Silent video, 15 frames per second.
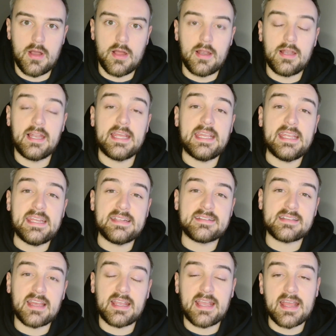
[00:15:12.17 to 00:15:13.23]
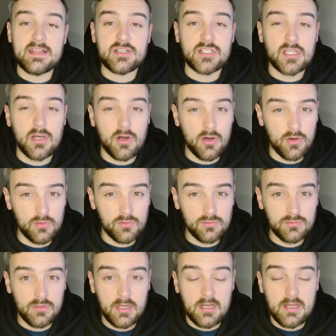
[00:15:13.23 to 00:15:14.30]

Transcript: Leeds against Hull.